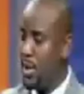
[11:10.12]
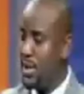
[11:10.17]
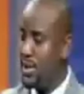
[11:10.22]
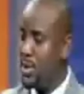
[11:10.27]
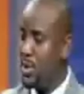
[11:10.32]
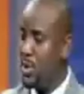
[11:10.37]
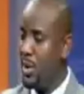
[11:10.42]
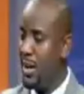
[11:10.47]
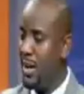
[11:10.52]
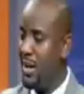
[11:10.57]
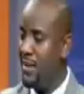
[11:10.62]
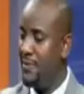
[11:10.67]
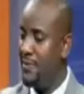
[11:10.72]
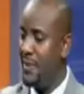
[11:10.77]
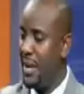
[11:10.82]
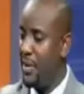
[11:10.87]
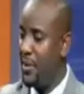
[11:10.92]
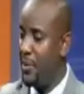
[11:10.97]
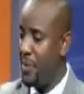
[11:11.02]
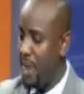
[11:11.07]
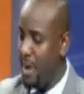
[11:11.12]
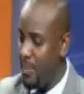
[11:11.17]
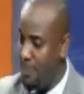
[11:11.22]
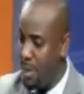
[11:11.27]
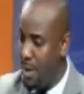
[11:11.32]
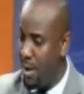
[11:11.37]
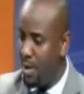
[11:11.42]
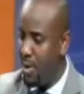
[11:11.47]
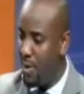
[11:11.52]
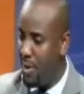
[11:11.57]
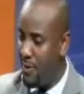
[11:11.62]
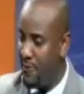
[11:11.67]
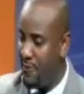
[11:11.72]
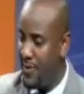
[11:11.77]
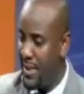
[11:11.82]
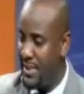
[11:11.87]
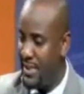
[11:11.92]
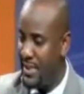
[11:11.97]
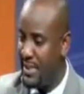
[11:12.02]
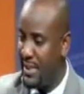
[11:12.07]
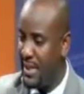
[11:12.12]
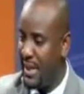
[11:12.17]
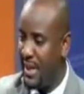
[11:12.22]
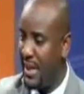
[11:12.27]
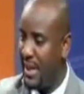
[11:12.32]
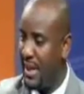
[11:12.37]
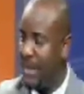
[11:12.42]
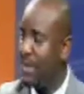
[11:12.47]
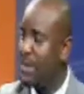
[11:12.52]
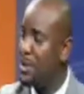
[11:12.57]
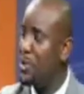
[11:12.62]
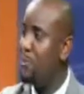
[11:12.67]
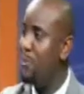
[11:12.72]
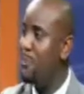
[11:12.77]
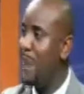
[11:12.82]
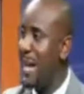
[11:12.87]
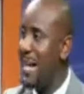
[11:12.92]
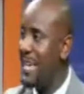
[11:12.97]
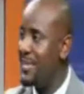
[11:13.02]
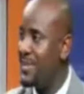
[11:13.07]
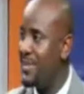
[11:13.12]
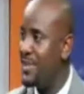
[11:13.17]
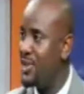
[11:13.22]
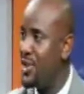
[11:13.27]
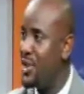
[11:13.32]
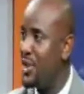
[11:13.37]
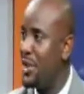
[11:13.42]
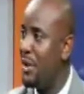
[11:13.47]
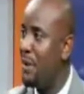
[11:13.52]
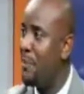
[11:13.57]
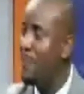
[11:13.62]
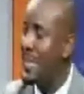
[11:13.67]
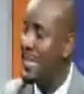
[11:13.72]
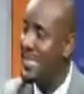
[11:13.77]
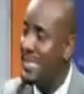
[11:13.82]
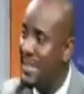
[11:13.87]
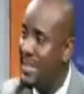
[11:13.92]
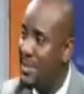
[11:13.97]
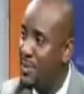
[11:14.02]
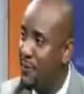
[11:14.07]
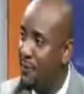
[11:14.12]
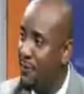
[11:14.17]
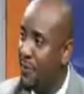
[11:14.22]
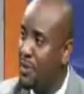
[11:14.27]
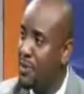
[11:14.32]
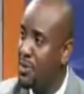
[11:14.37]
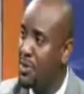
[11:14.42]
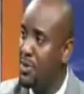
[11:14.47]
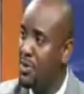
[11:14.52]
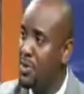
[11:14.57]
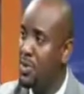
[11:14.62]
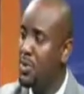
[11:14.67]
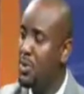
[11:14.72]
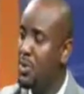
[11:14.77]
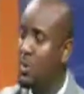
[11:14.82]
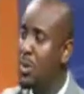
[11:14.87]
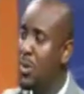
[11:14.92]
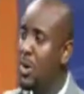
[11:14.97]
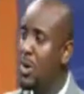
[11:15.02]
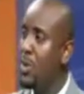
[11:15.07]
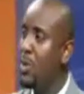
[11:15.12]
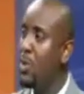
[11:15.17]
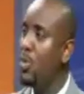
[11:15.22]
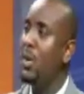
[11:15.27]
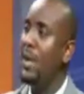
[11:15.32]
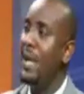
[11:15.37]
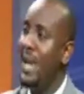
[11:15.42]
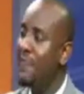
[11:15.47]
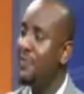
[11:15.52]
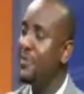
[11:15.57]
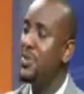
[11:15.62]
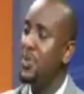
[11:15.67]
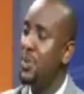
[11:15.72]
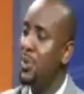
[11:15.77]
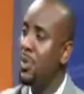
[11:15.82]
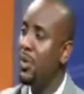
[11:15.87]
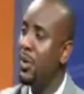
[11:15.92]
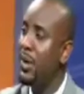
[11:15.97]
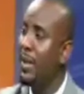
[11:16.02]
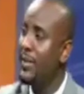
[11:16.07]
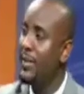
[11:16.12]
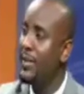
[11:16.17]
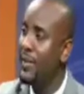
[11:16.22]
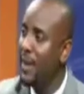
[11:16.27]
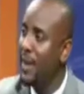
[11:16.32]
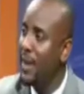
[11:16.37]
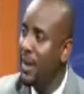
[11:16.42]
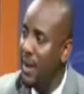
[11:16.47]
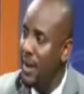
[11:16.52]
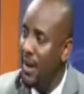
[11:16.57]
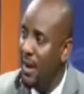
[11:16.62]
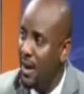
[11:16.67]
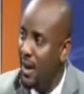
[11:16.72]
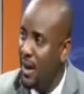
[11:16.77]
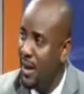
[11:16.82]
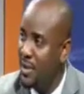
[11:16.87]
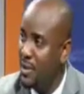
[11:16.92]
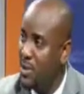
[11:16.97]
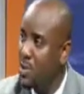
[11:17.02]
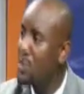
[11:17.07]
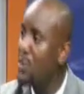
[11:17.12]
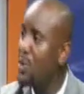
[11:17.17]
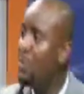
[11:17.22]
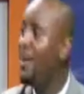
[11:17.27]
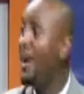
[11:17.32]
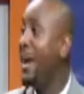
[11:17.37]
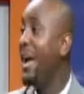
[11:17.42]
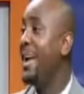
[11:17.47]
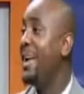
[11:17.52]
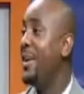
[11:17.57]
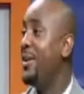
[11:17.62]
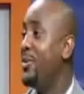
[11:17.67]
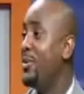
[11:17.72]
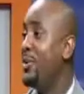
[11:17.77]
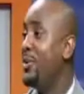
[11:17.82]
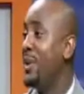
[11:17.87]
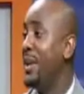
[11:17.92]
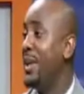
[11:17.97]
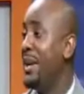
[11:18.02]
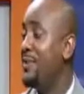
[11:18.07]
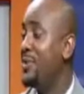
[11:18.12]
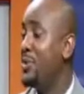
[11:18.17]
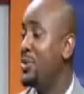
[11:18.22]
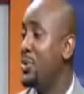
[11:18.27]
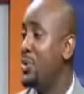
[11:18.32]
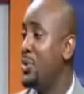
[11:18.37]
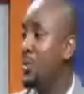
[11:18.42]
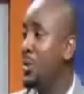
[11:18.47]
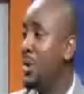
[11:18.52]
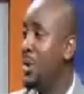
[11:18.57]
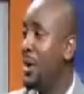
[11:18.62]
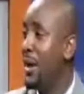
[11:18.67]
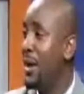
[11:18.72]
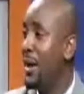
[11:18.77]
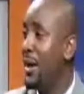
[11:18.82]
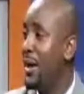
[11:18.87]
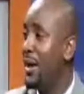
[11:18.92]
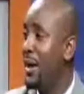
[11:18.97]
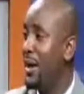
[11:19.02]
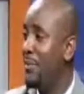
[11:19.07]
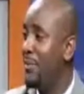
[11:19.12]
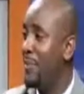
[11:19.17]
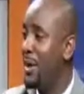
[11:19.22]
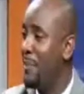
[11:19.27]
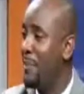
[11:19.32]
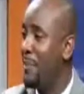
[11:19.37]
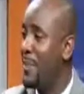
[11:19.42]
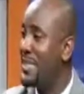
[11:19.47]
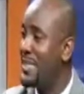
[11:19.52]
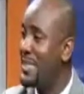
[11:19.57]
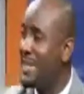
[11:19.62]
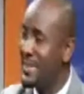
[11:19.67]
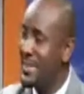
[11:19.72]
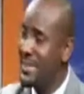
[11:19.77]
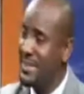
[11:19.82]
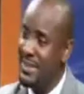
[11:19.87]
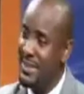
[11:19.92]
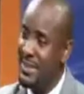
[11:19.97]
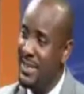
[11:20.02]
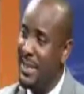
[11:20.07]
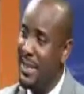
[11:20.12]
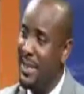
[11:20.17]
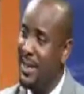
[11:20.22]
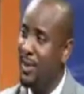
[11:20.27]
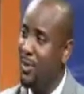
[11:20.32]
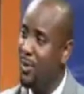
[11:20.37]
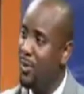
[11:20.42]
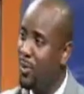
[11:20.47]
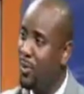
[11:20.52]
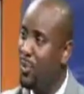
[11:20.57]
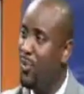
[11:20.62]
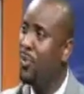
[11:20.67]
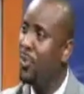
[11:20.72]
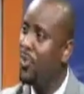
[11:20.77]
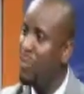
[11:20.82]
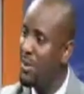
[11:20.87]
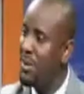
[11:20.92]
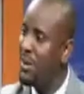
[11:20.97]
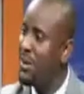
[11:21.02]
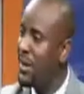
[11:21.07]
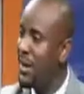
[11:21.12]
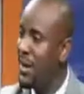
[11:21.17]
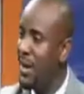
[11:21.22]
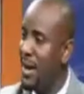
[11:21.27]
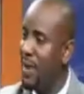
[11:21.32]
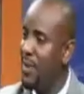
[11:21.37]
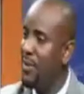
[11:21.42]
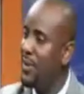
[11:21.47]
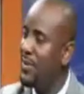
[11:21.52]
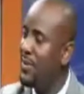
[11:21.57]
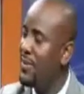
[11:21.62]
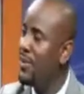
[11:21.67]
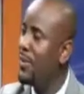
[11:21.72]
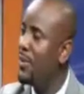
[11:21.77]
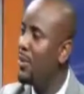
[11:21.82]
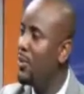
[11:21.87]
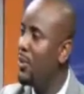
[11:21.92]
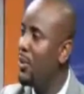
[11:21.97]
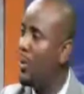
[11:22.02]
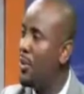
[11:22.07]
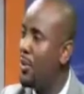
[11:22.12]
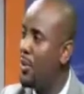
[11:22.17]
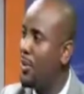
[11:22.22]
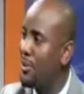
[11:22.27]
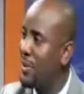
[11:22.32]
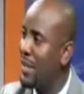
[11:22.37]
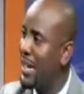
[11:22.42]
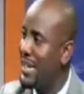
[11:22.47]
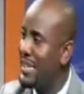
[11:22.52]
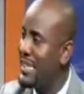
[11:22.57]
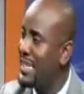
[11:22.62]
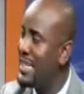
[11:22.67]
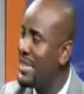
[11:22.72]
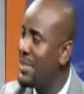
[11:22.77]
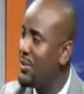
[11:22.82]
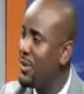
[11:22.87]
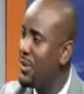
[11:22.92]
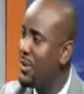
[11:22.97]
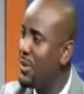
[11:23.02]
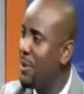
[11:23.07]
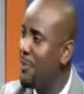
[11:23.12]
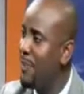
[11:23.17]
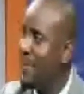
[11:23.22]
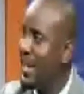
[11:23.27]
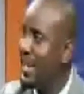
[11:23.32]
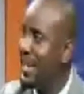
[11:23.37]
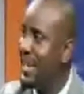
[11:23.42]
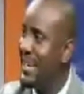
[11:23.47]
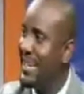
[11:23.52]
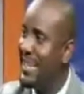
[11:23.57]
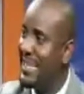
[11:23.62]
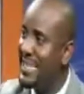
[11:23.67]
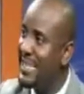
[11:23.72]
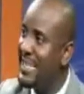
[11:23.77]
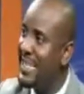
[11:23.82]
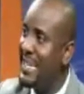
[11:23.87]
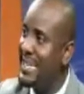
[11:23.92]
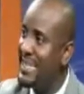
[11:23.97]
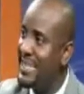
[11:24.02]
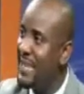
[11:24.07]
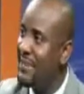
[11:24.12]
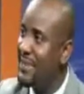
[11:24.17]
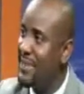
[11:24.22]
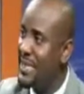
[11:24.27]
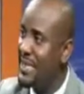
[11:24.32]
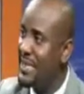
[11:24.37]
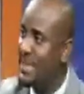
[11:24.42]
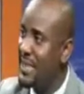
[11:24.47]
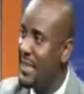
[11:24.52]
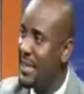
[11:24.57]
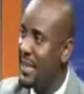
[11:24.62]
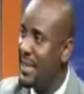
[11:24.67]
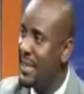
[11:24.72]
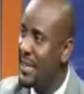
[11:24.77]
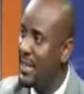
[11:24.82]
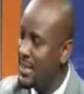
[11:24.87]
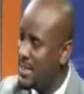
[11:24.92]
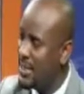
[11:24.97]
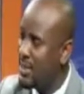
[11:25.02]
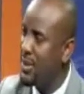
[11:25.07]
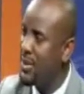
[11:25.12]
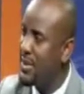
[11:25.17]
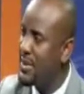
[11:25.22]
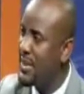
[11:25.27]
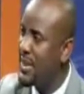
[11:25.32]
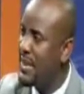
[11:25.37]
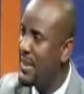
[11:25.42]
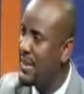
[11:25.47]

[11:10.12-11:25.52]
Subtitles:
to have a rep office in Dubai, such that business officials who would have to go into Dubai, who would have to do businesses there, who are with you or are dealing with your bank, can easily get services there. Is that what you said?